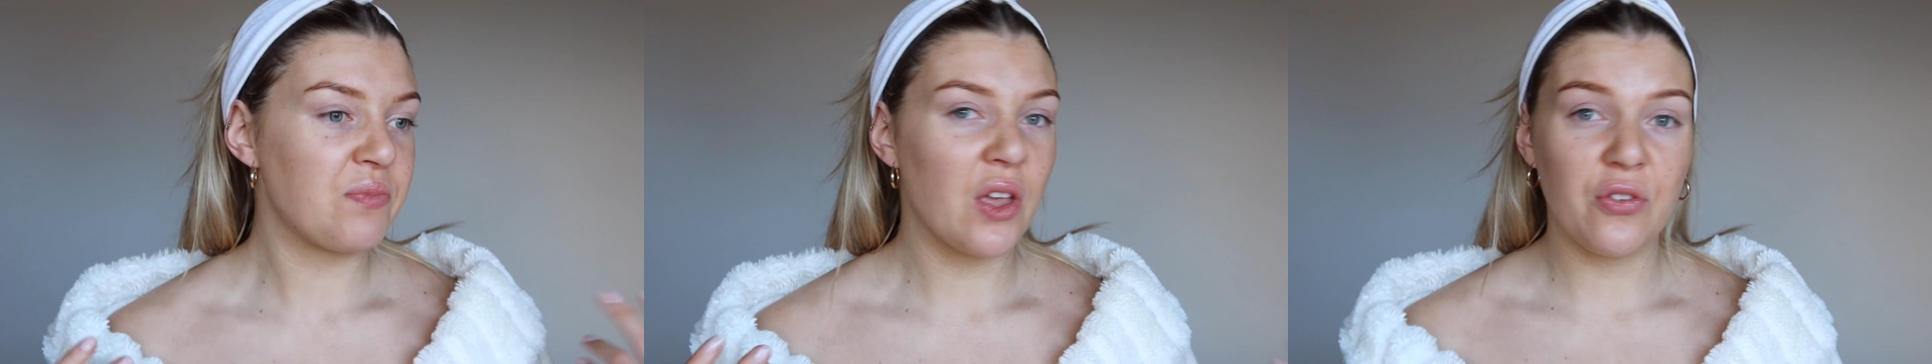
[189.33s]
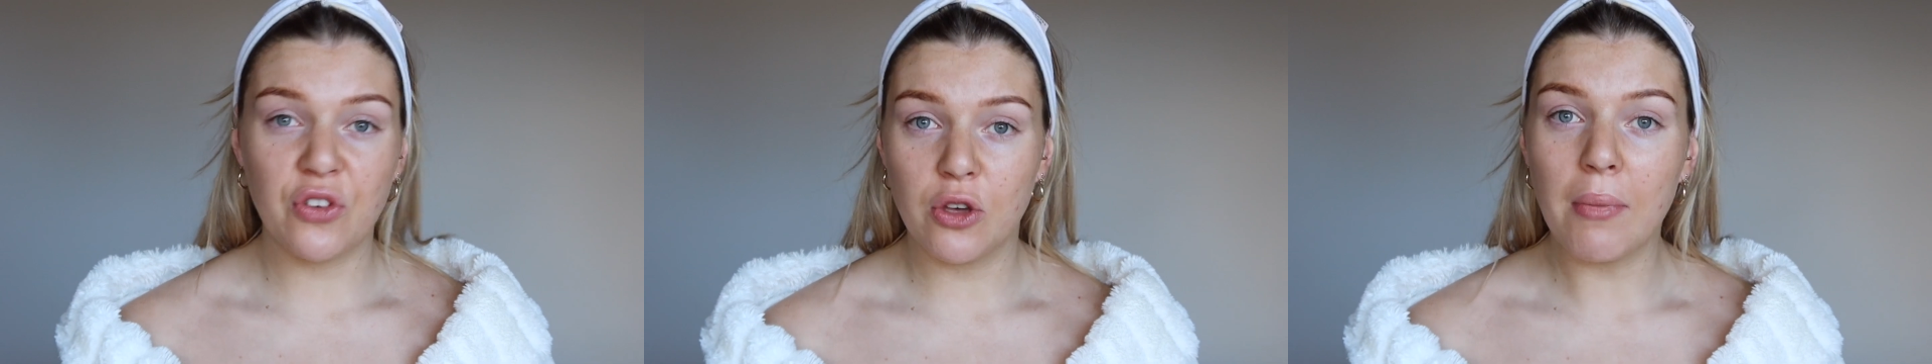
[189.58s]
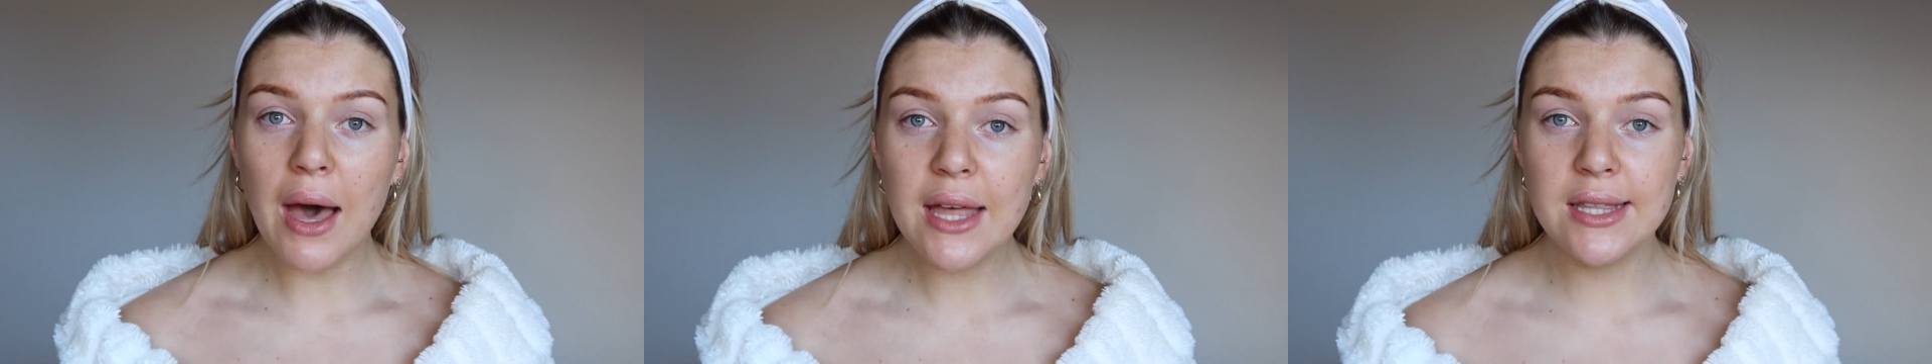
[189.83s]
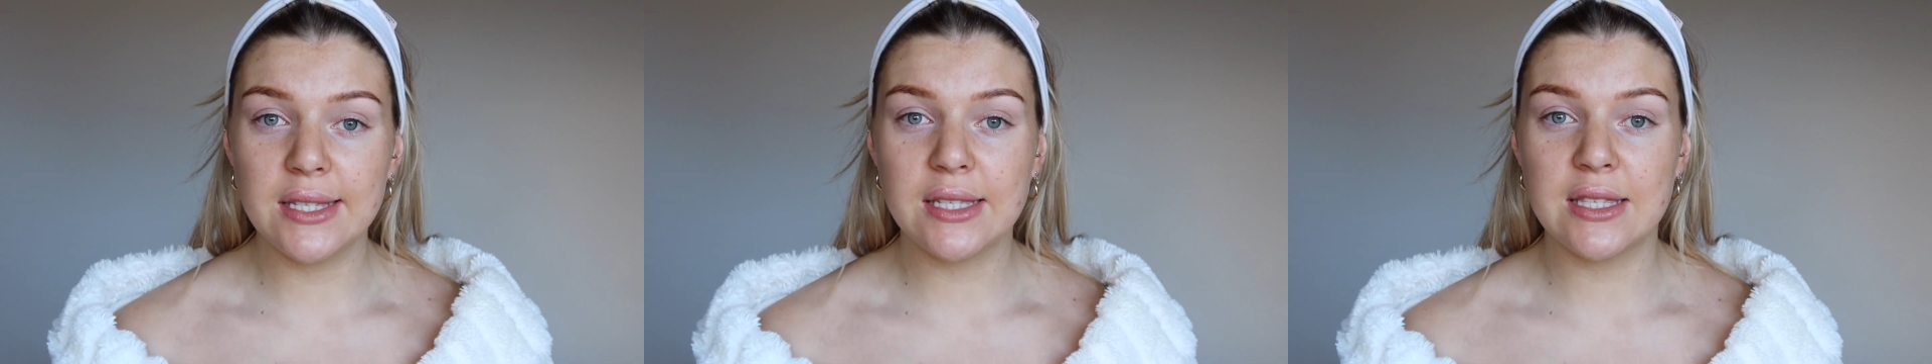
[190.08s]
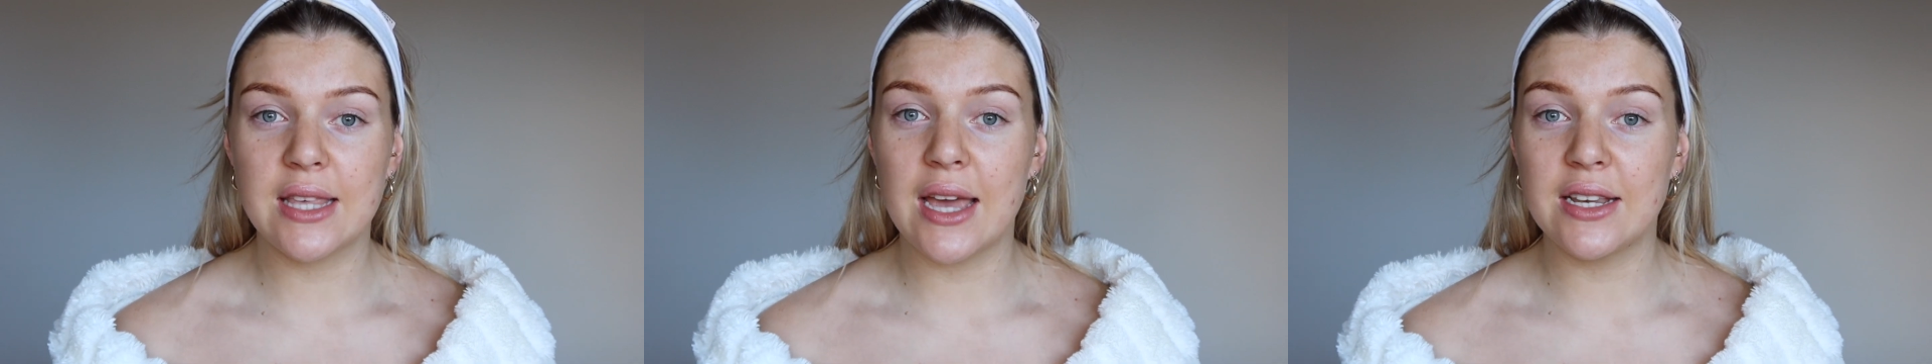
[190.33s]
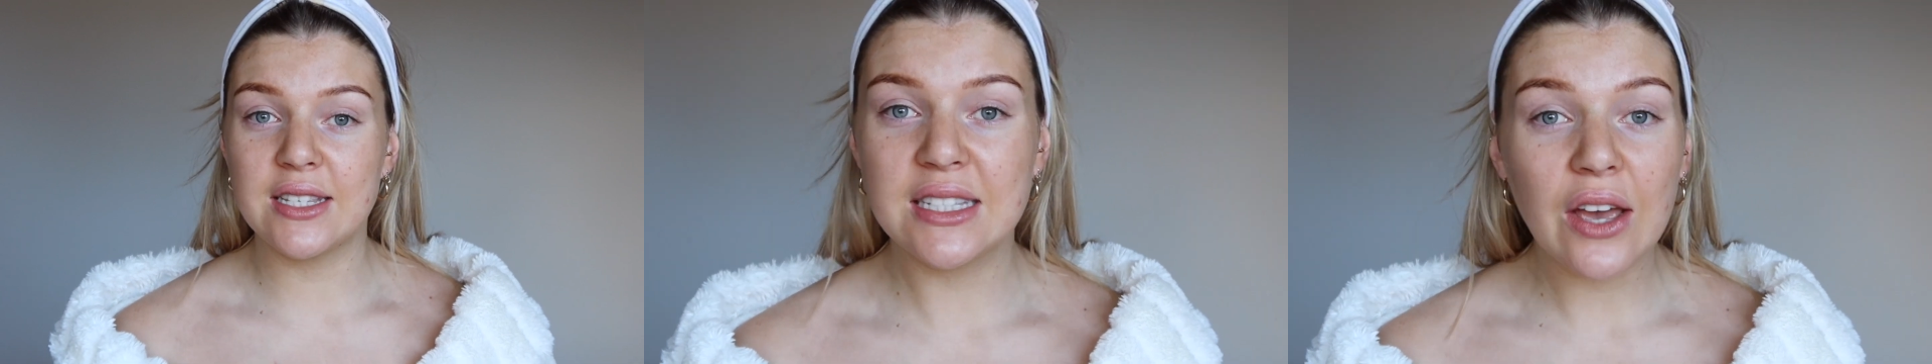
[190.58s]
a few months,
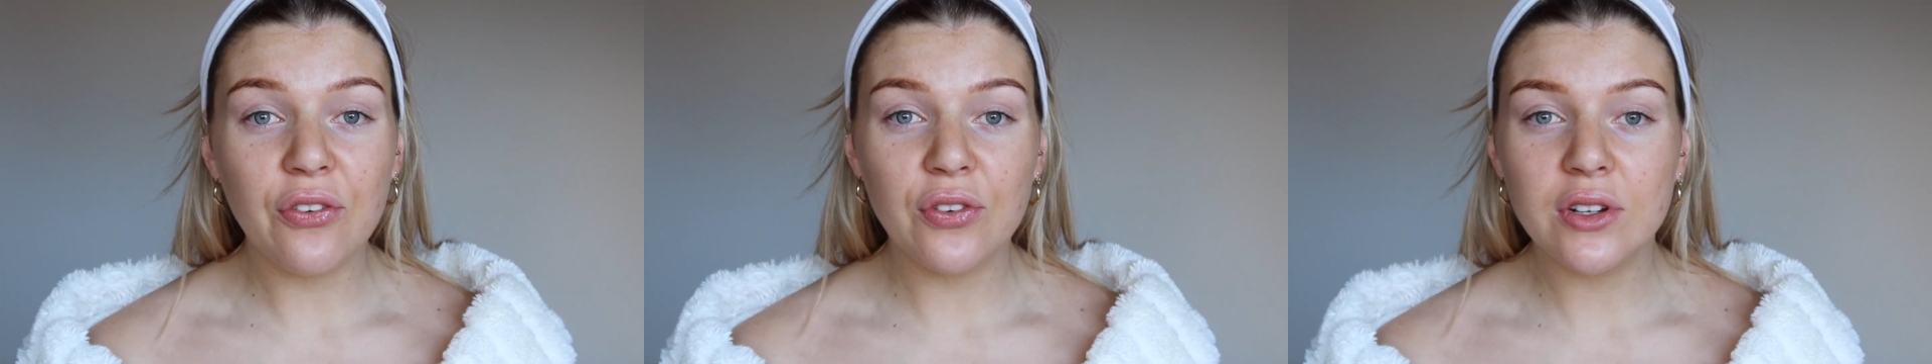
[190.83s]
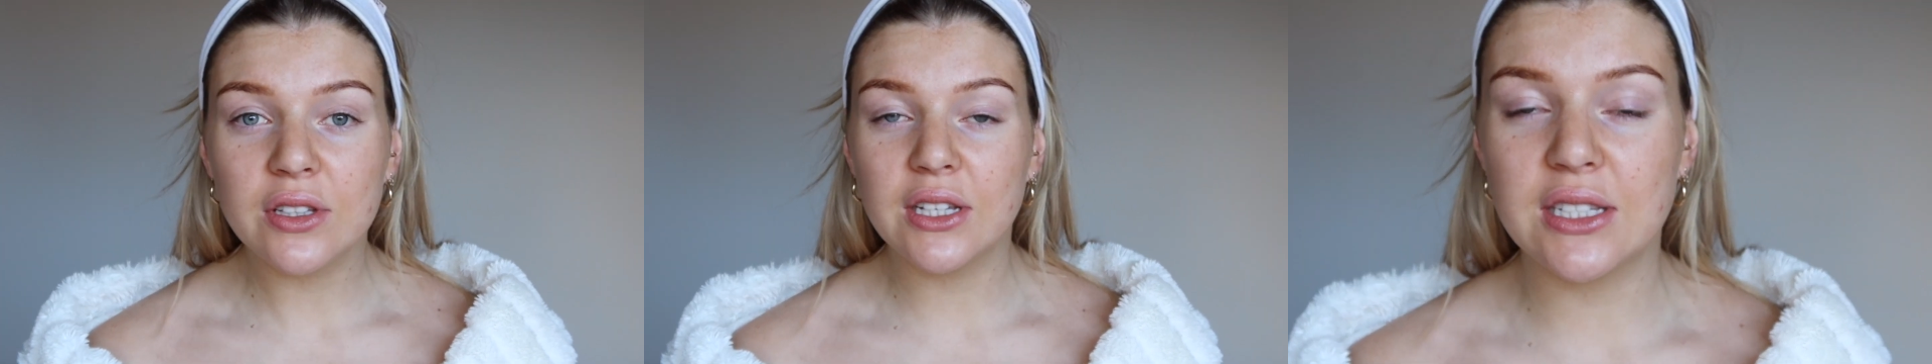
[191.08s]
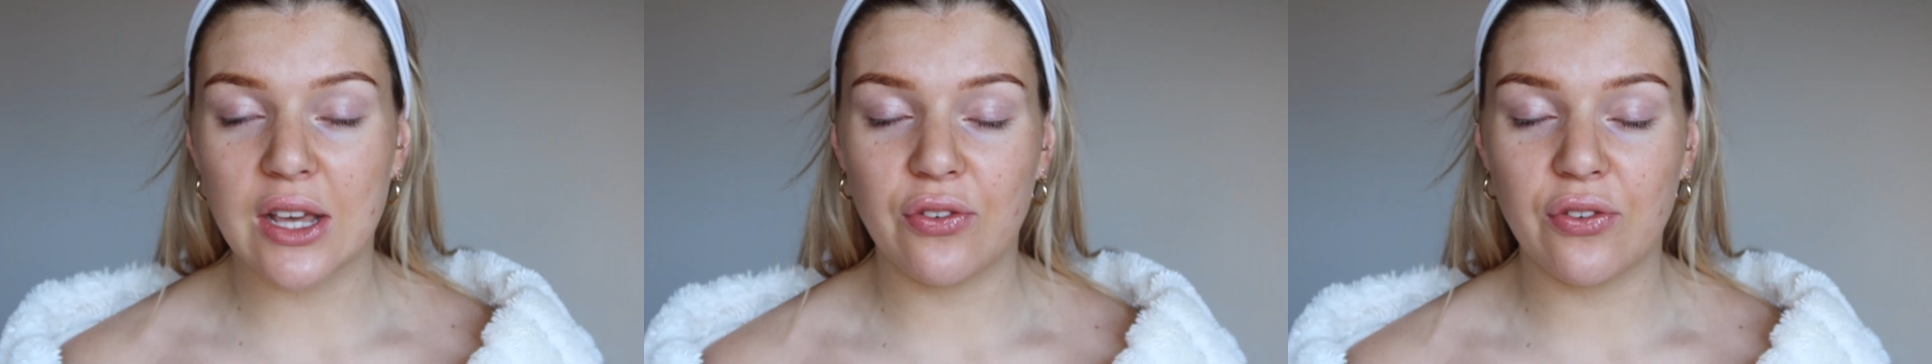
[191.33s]
then definitely